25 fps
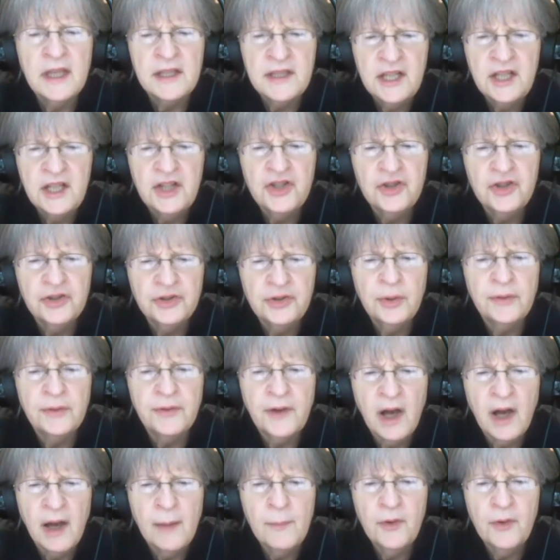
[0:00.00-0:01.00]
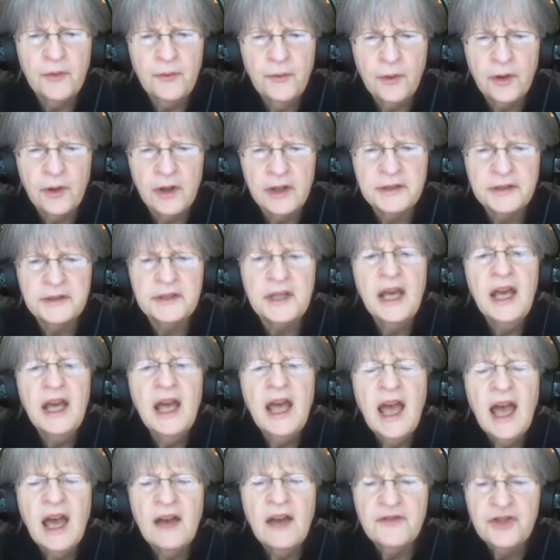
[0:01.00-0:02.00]
teachers who have gone before us
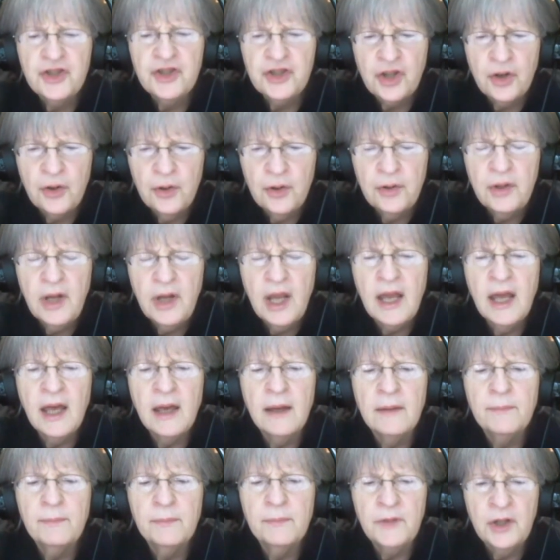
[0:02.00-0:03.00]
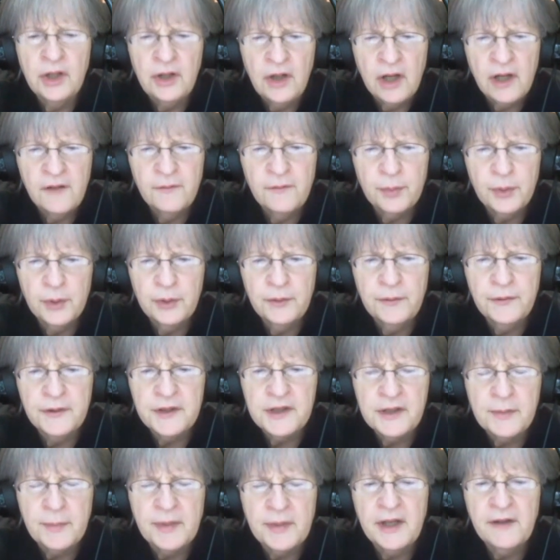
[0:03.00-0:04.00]
have shown and, you know, have
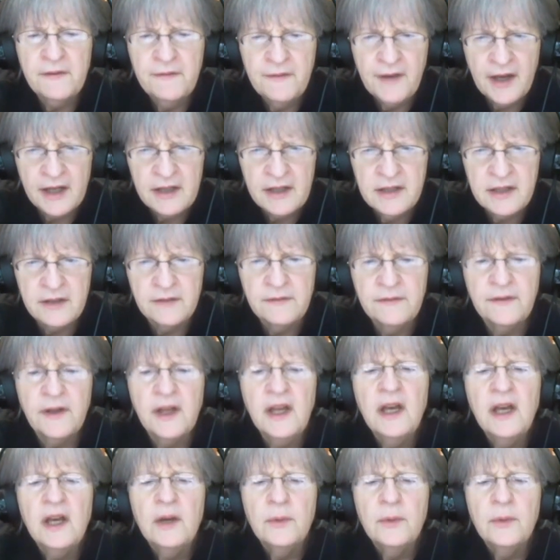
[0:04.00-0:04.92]
proven to be effective,